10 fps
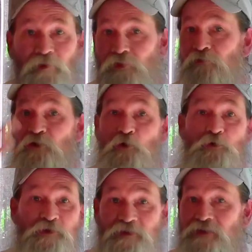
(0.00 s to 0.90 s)
the
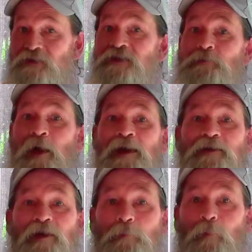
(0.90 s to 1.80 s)
views
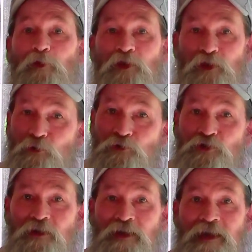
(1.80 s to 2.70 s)
spiked up
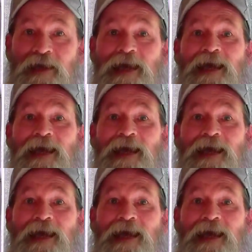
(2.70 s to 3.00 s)
hugely.